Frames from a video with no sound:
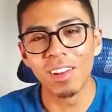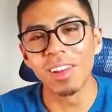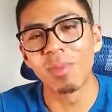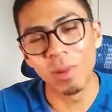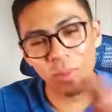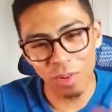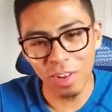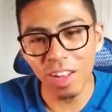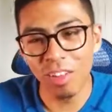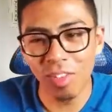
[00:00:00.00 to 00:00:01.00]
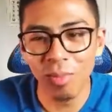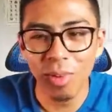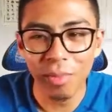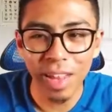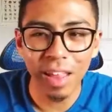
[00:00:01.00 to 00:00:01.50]
I'll explain more on that in just a
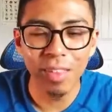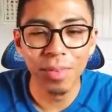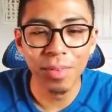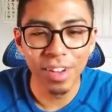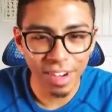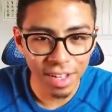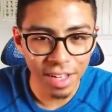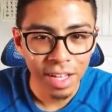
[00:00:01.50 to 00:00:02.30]
moment, that similarity.